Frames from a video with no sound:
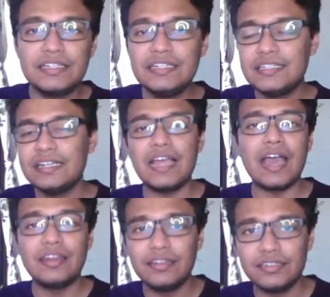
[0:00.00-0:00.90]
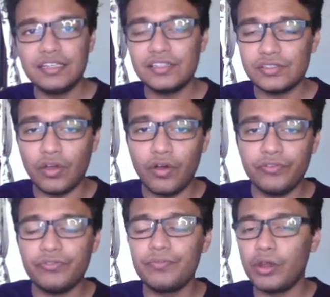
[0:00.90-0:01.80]
detailed analytics of
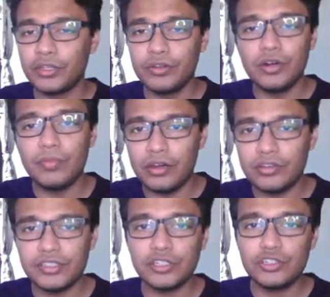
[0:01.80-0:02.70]
molecular biology